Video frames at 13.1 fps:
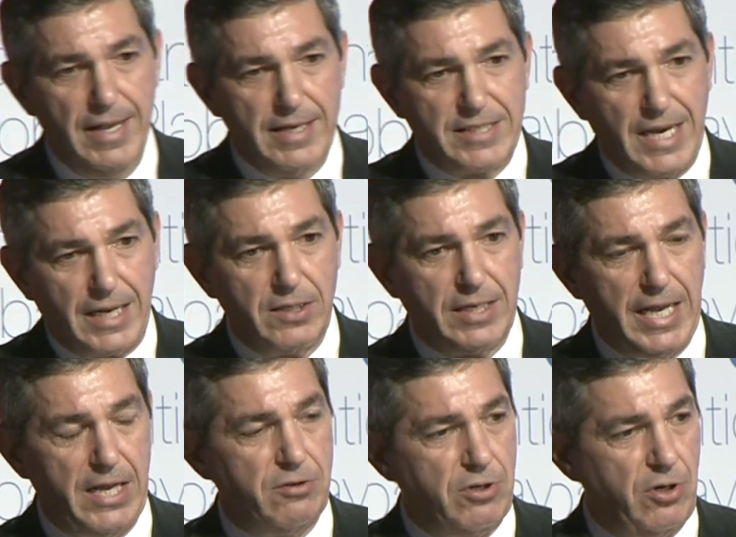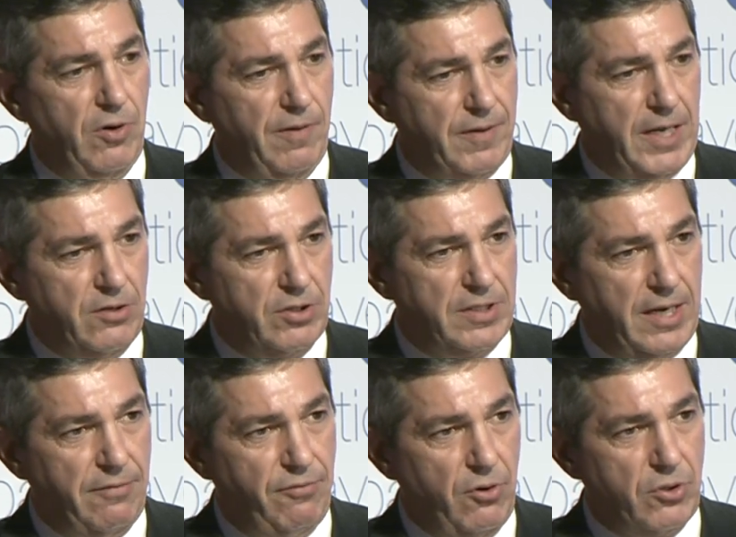Second category of countries that
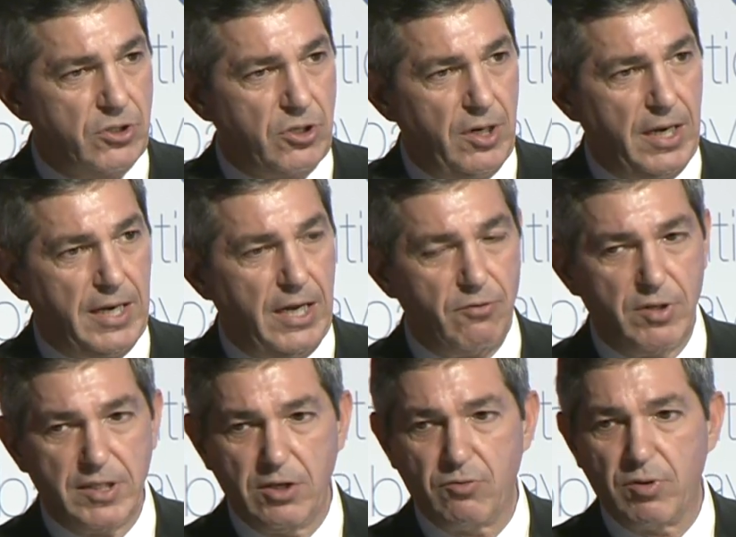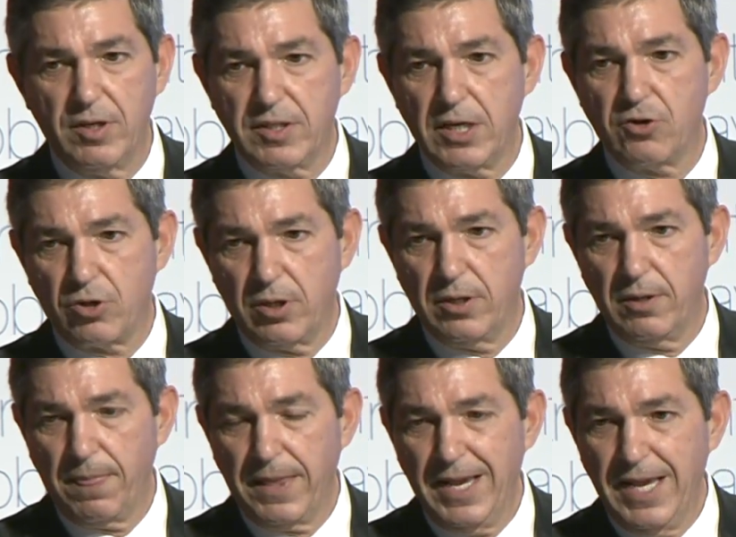I focused on are countries in transition
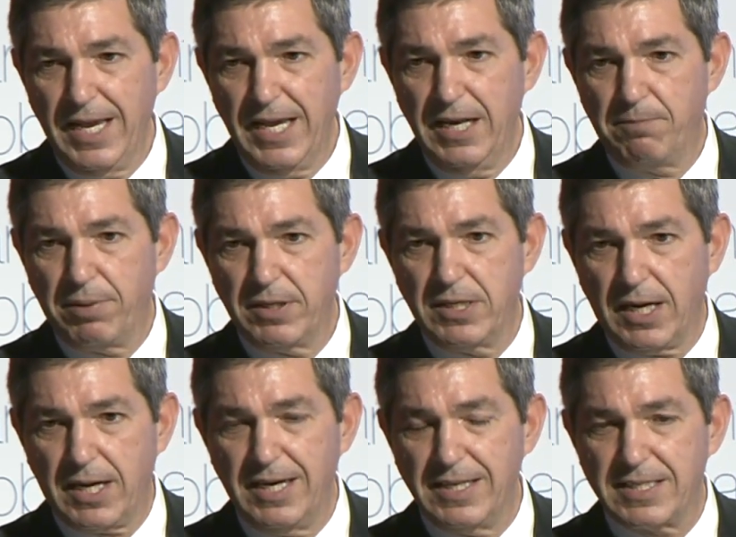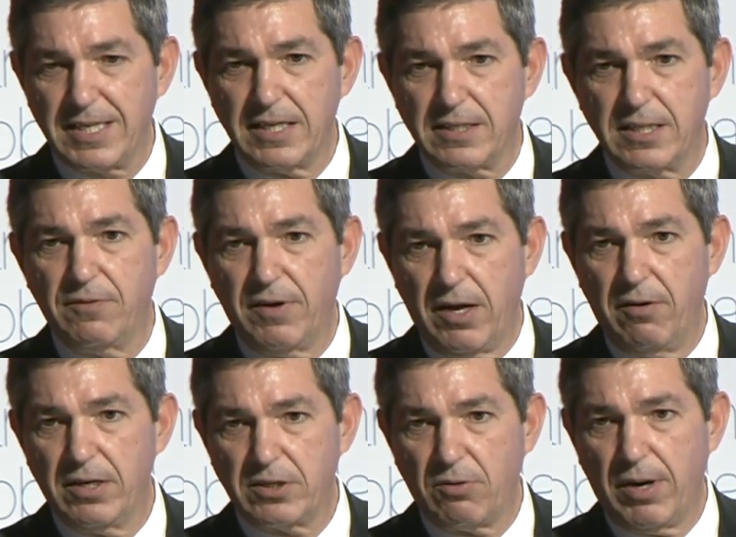in particularly sensitive
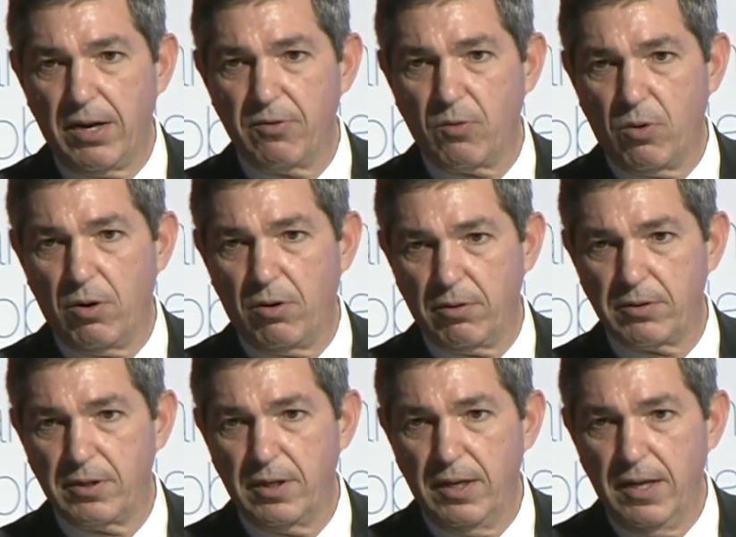areas around the world,